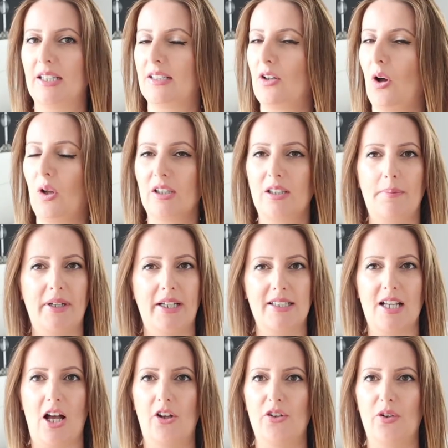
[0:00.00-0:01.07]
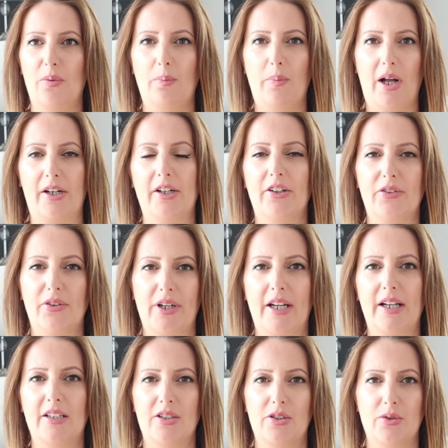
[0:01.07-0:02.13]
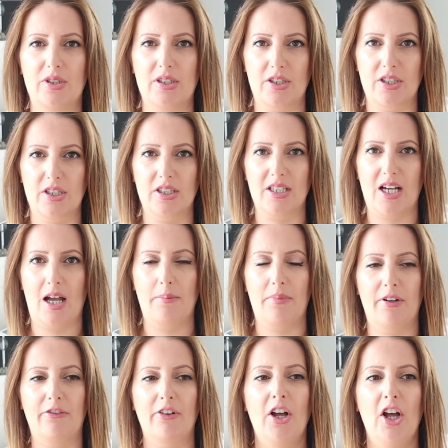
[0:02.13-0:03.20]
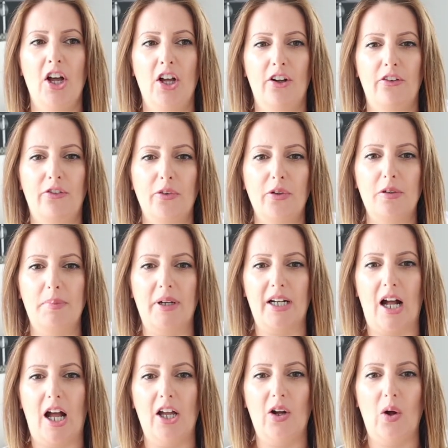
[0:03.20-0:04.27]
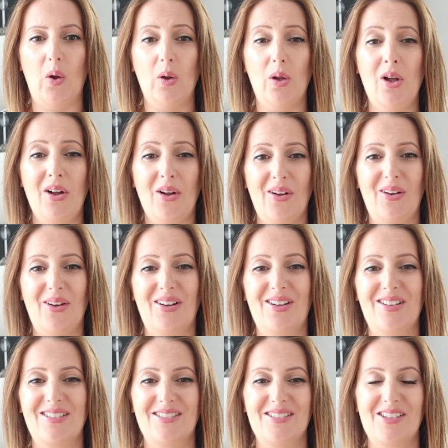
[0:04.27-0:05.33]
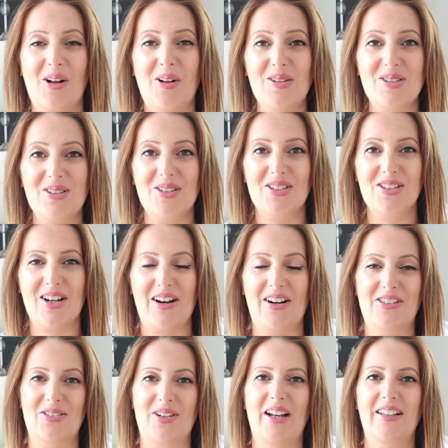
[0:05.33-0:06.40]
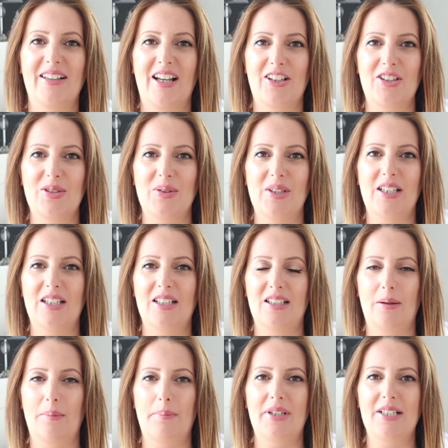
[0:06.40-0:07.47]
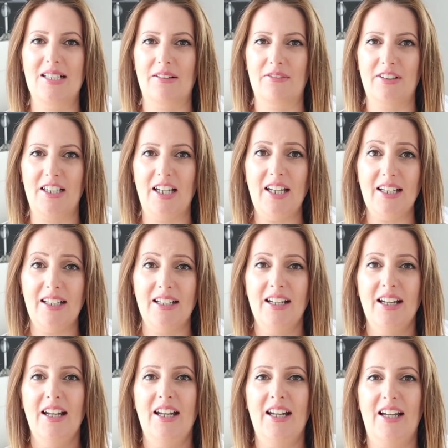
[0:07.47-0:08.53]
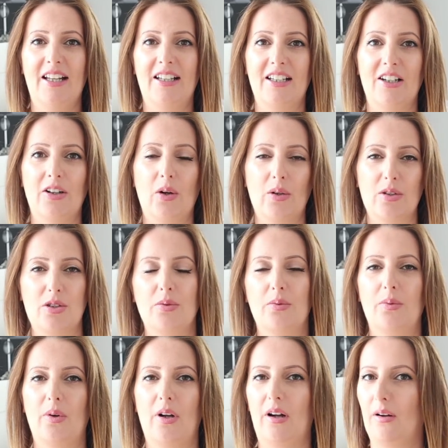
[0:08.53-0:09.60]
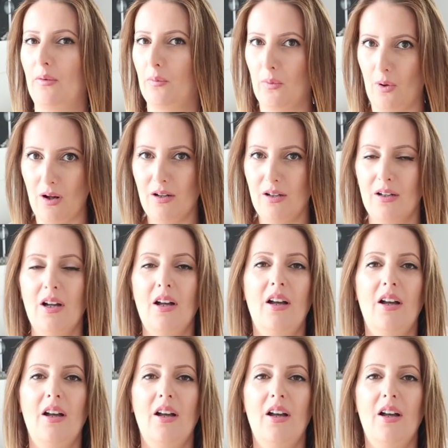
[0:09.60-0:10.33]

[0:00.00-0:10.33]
It all depends how your body reacts to certain type of food, but I also tried like to eat a piece of cake and then go to walk,